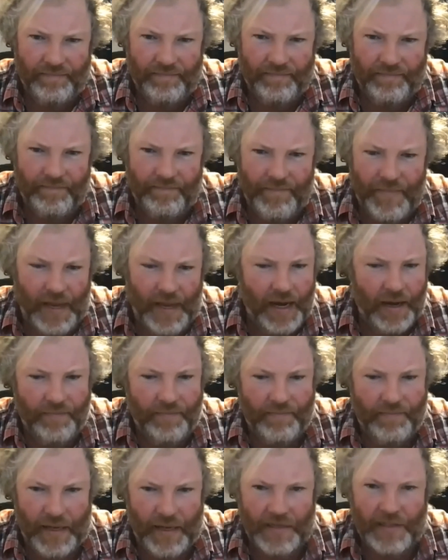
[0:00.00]
yeah,
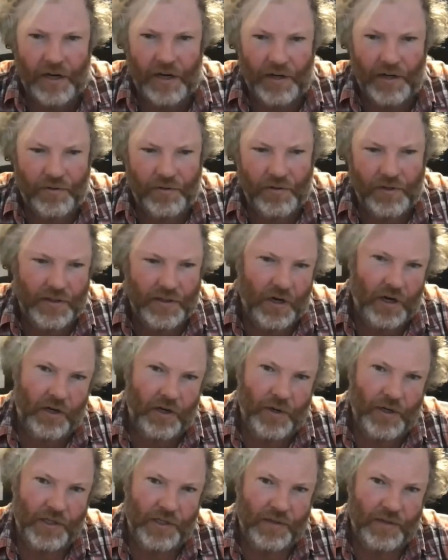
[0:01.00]
that's a hard
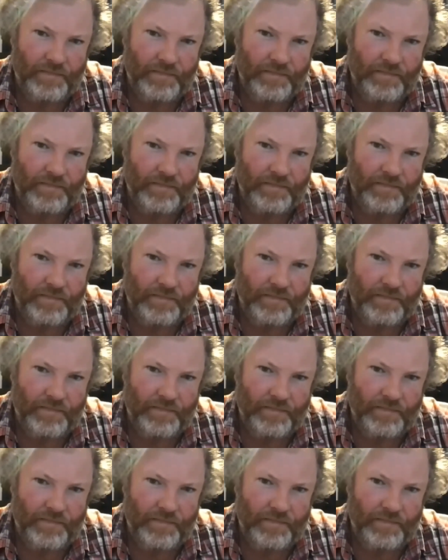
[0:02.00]
question.